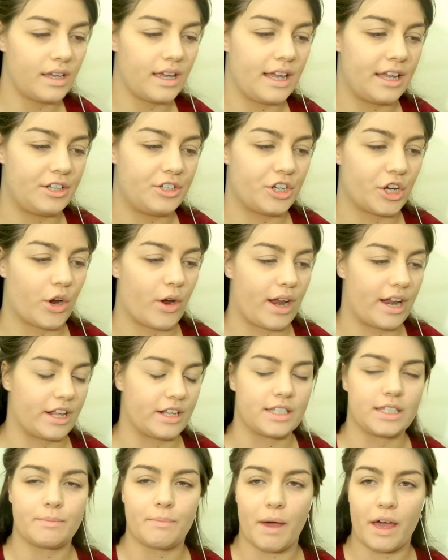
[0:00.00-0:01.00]
integrating
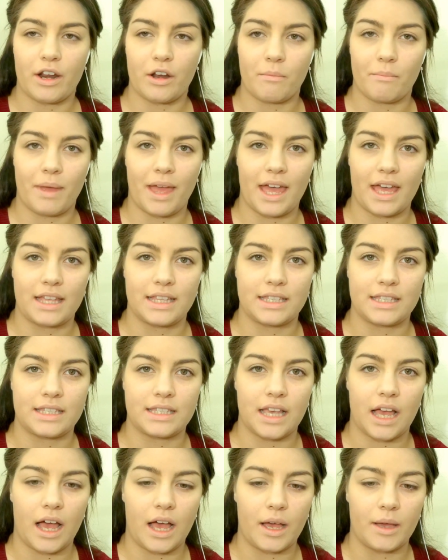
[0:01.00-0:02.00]

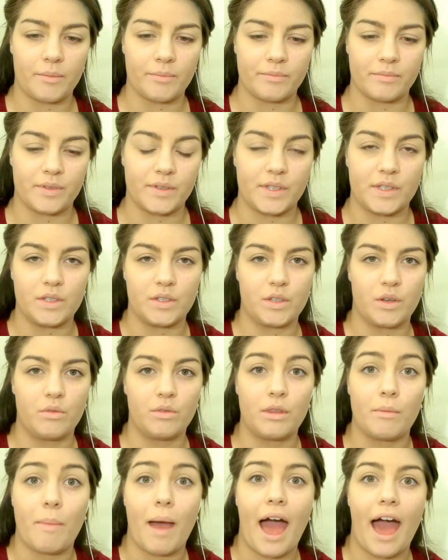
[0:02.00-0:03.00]
Spider-Man's suit,
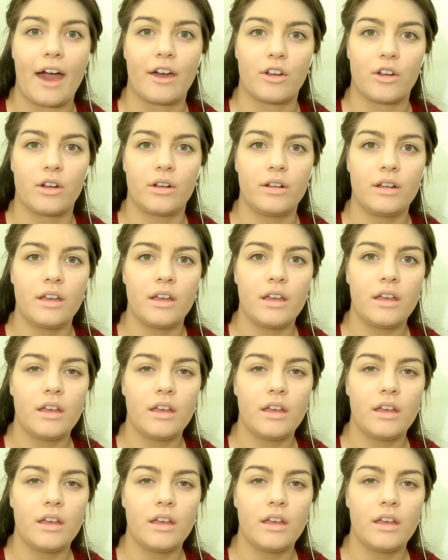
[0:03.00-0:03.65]
the pattern,